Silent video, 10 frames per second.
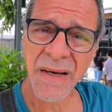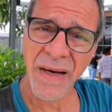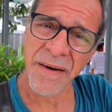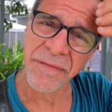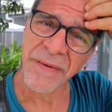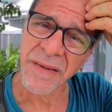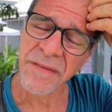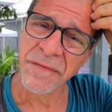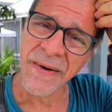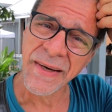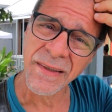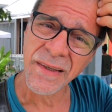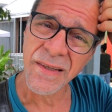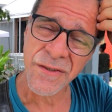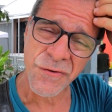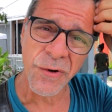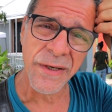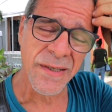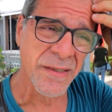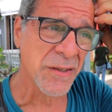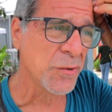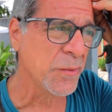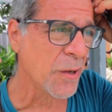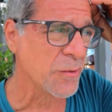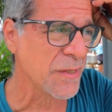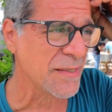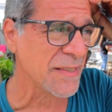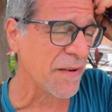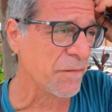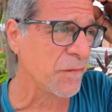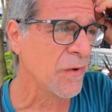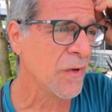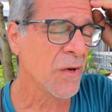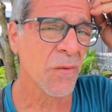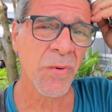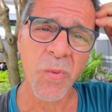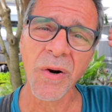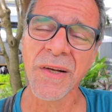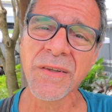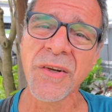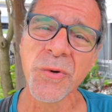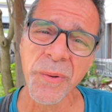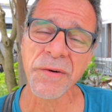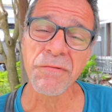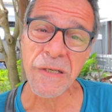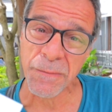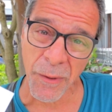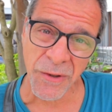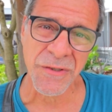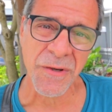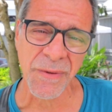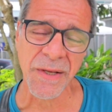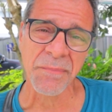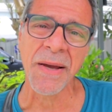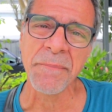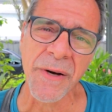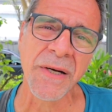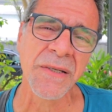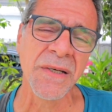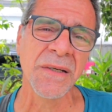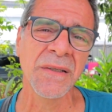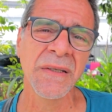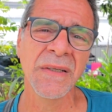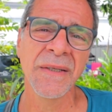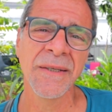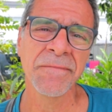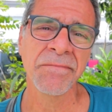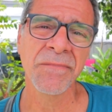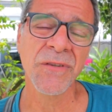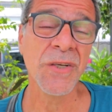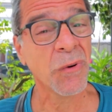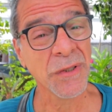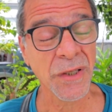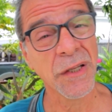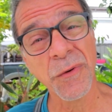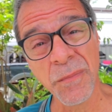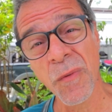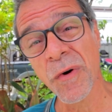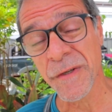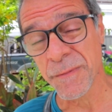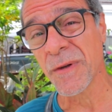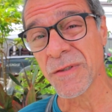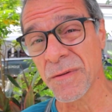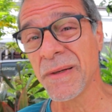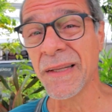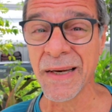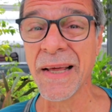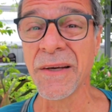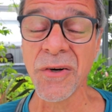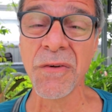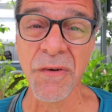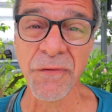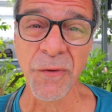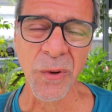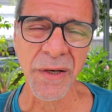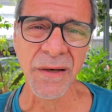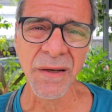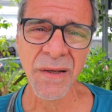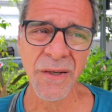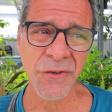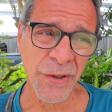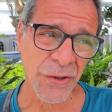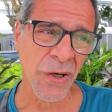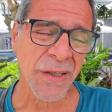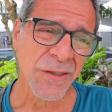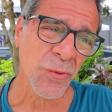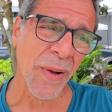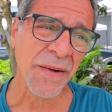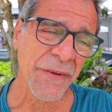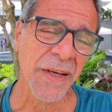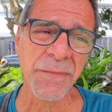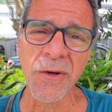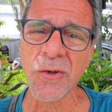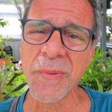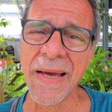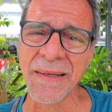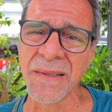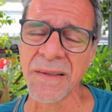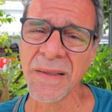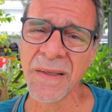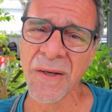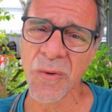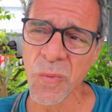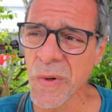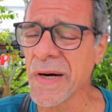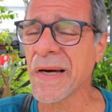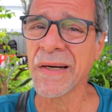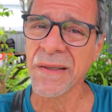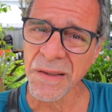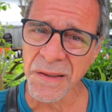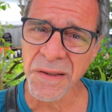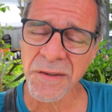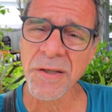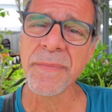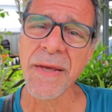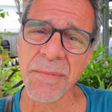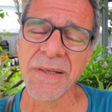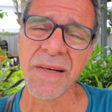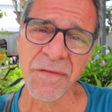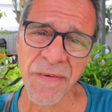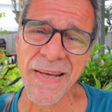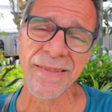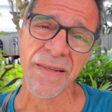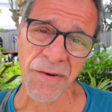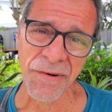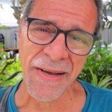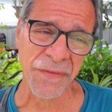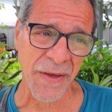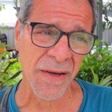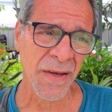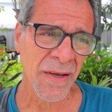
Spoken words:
after the fire that destroyed us in 2007, we wanted to do it responsibly, and my partner, she wanted to do it more responsibly than I could have afforded. So it took us 12 years because we had to work and earn to be able to invest in the right thing.